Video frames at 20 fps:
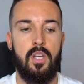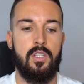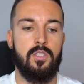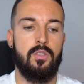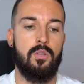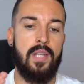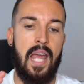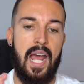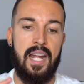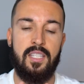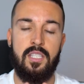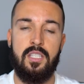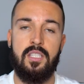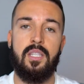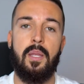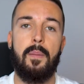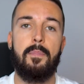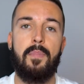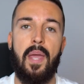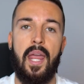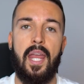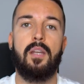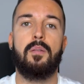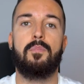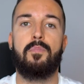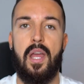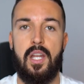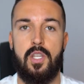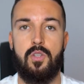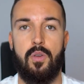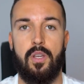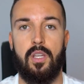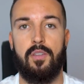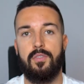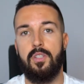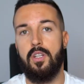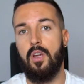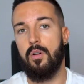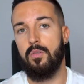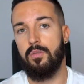So that's the main metric. If
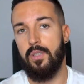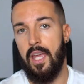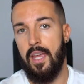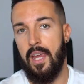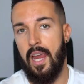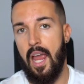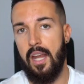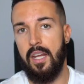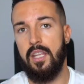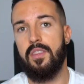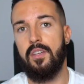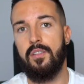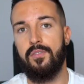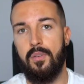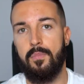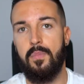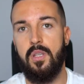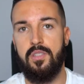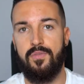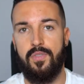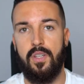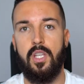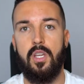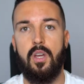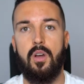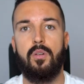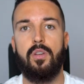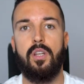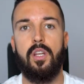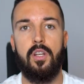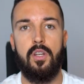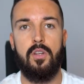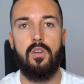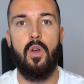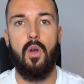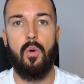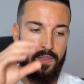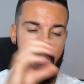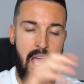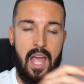you don't get anything from this video, you need to
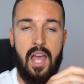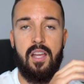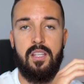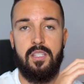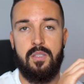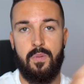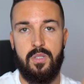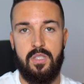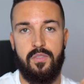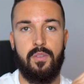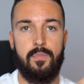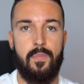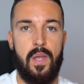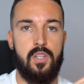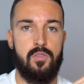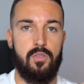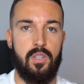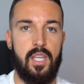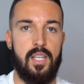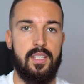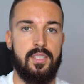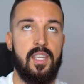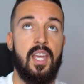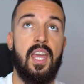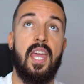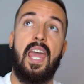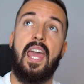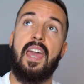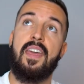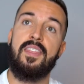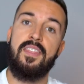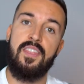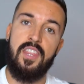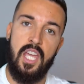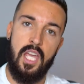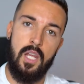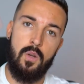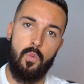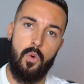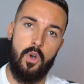know what that specific metric is. And
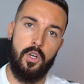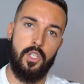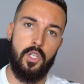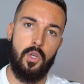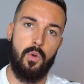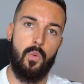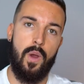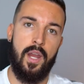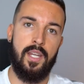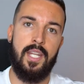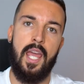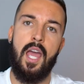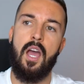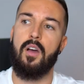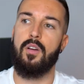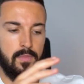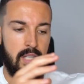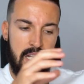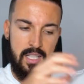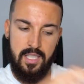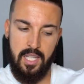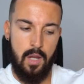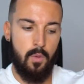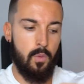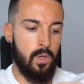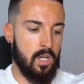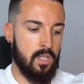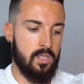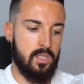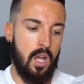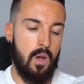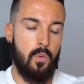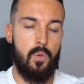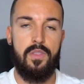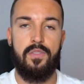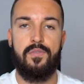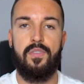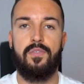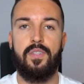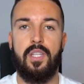then work your way down. Let's say we're gonna start
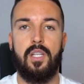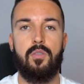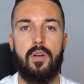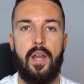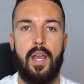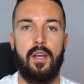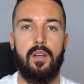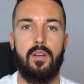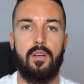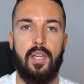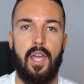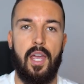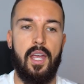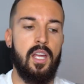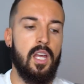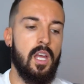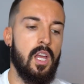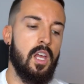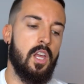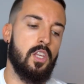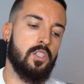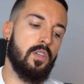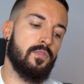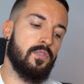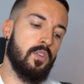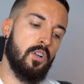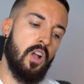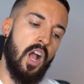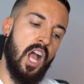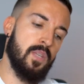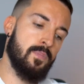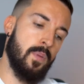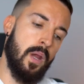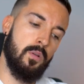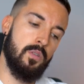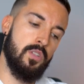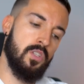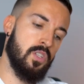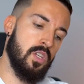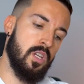with 50 grand, okay? So if your cost per
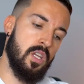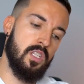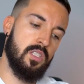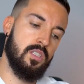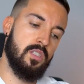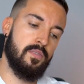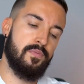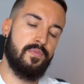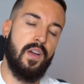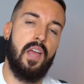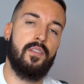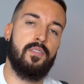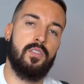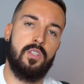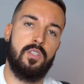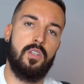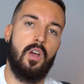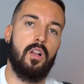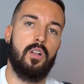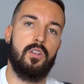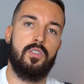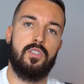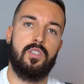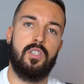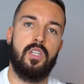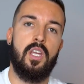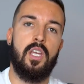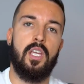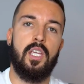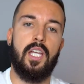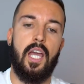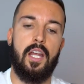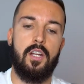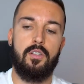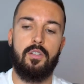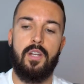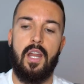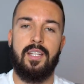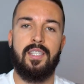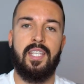acquisition is $500, you got to
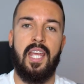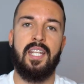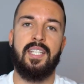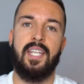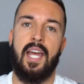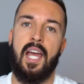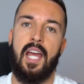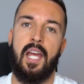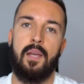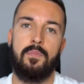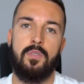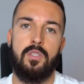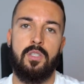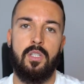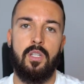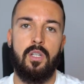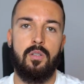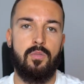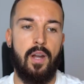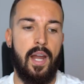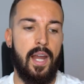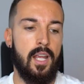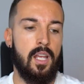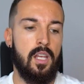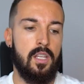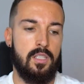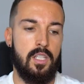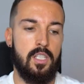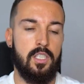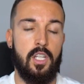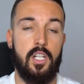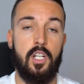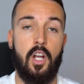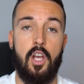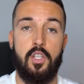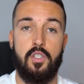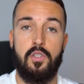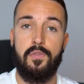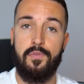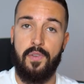do that 10 times, right? That's going to
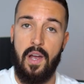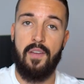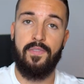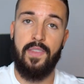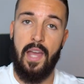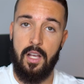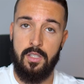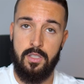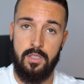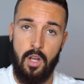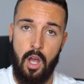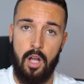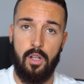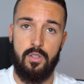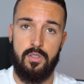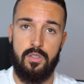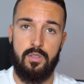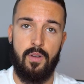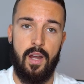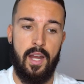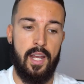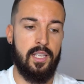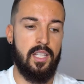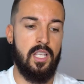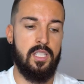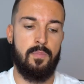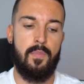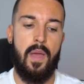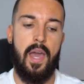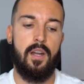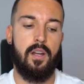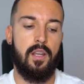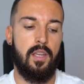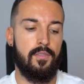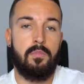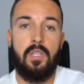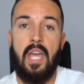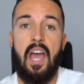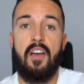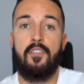cost you $5,000, right? It doesn't matter
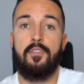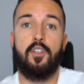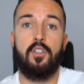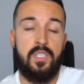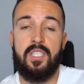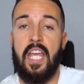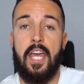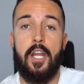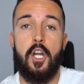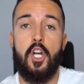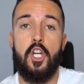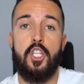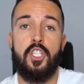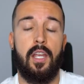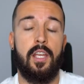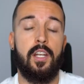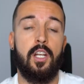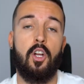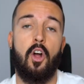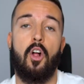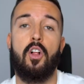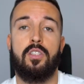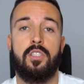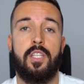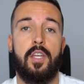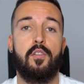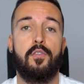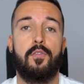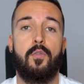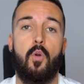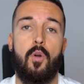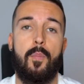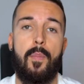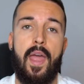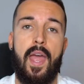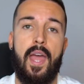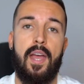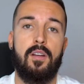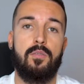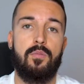if you have setters in a call center
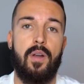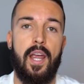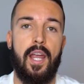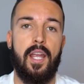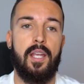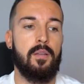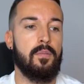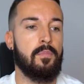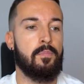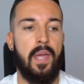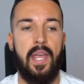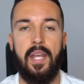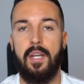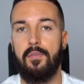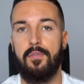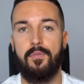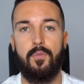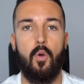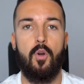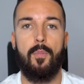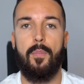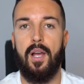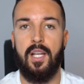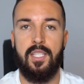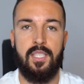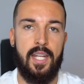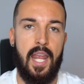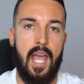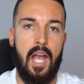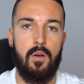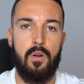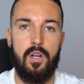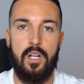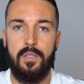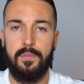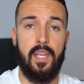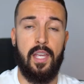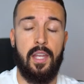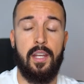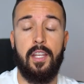format, right? Paying them $4 an
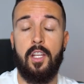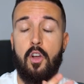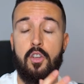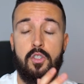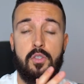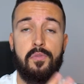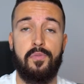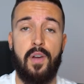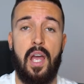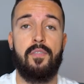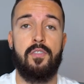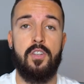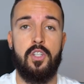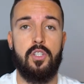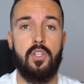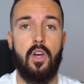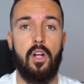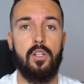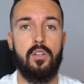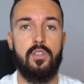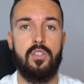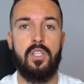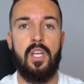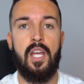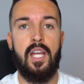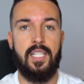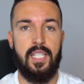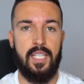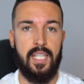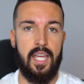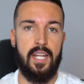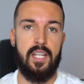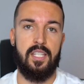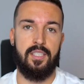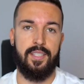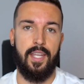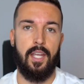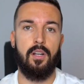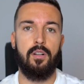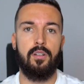hour and it costs you $500 to get a
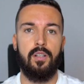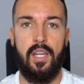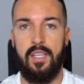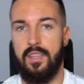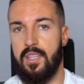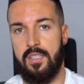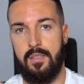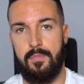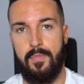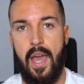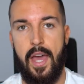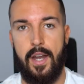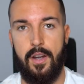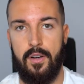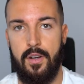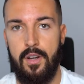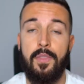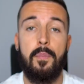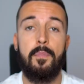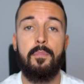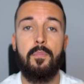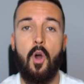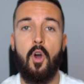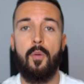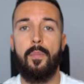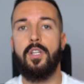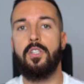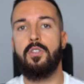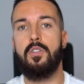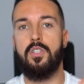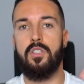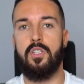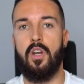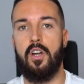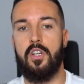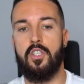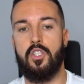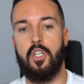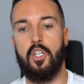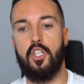sale. It doesn't matter. The moment you
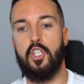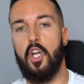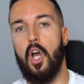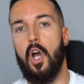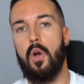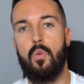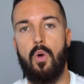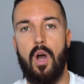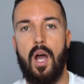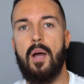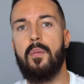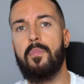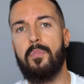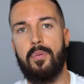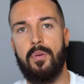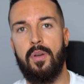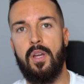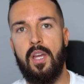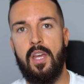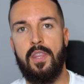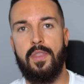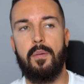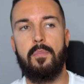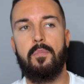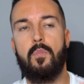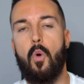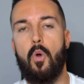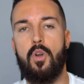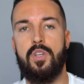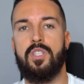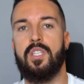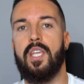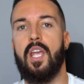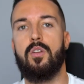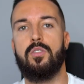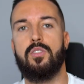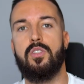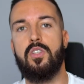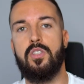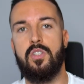start to go up, the more
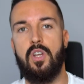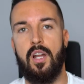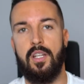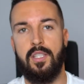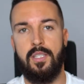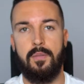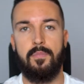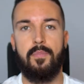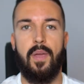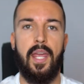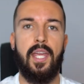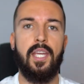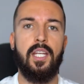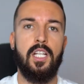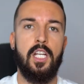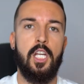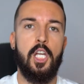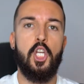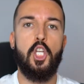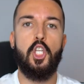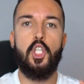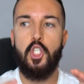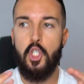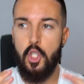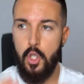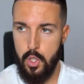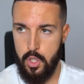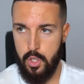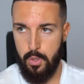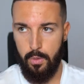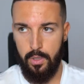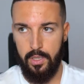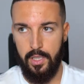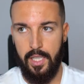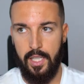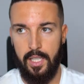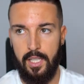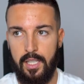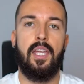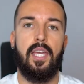sales you start to make,
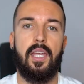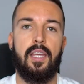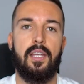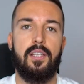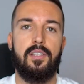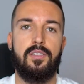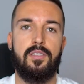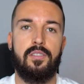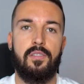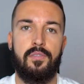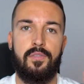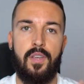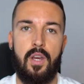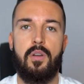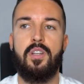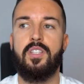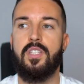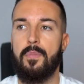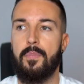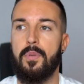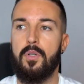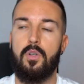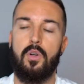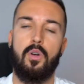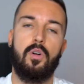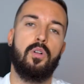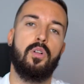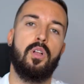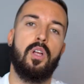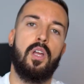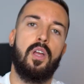usually is very typical